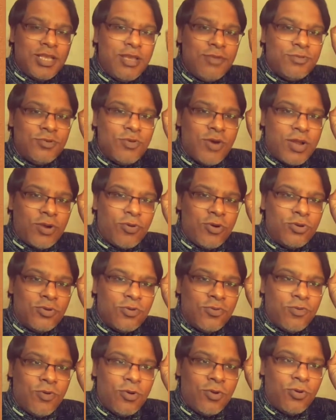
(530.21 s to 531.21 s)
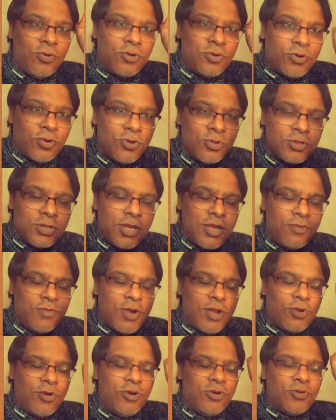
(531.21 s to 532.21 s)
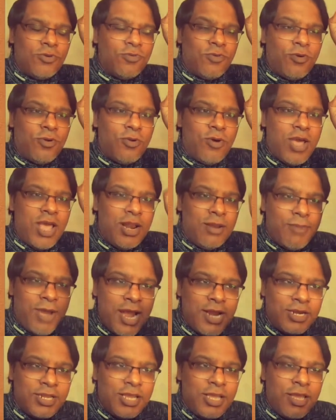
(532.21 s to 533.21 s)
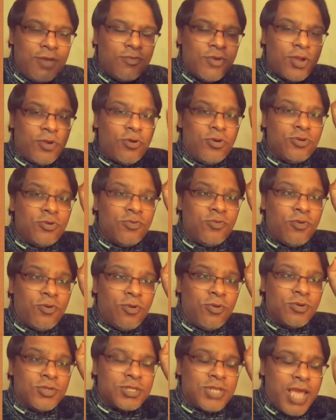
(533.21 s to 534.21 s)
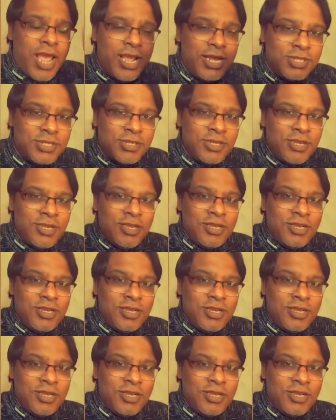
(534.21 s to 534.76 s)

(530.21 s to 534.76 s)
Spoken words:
If you are going to follow truth, if you are going to follow Almighty, if you are going to follow science,